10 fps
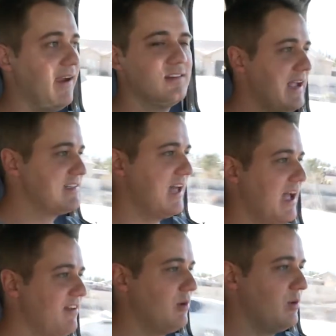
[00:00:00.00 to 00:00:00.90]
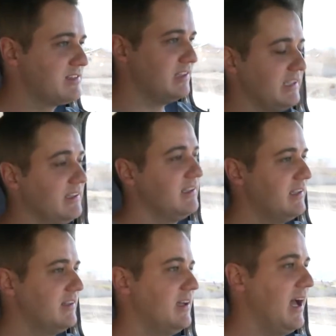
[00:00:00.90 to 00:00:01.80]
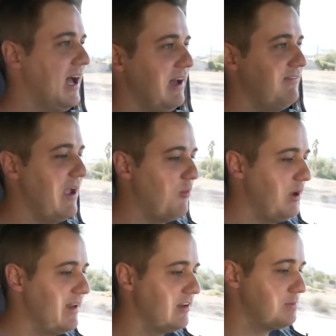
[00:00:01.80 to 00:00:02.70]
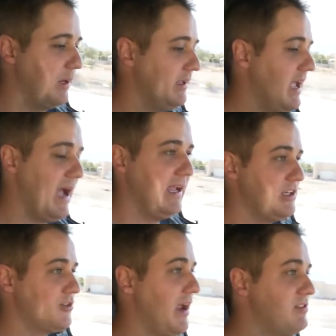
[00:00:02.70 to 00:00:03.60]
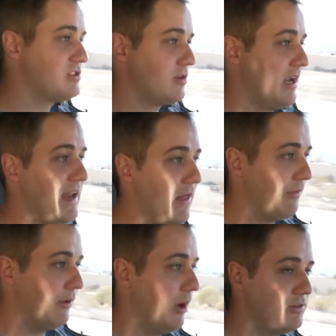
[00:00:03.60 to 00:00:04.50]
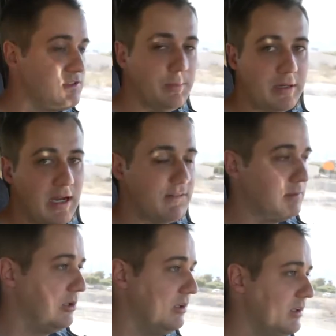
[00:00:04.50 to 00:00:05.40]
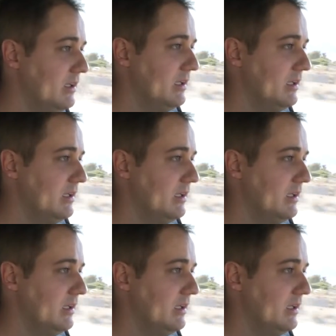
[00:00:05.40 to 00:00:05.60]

Nice not have any whistling vent windows, but yeah, it drives straight down the road, super comfortable.